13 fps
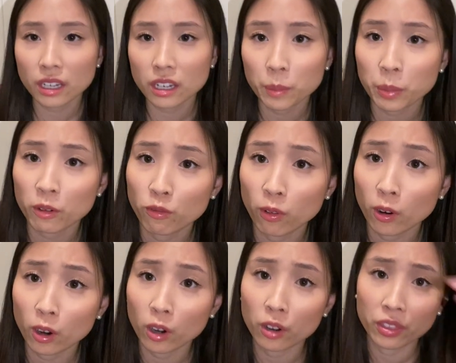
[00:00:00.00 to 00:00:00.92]
kind of
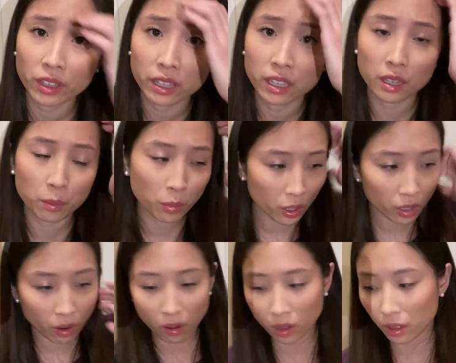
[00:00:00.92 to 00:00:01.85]
prefer the
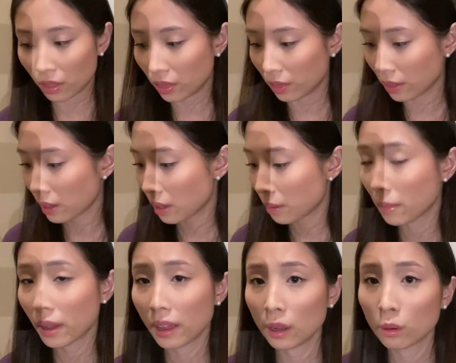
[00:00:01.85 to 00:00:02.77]
keyboard on
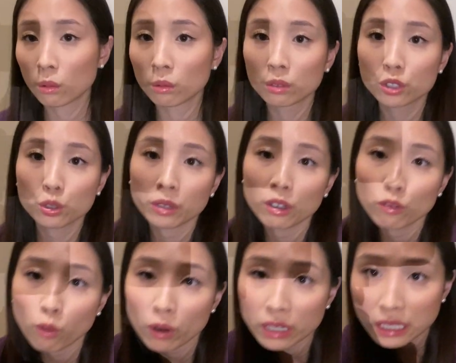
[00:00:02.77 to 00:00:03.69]
my old
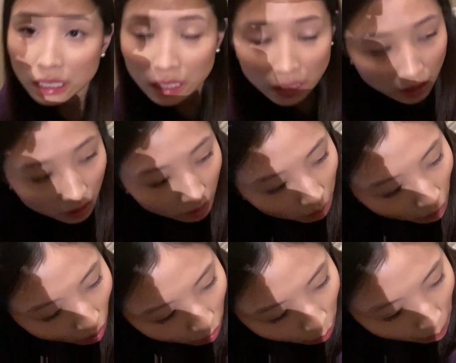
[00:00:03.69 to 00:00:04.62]
2014 model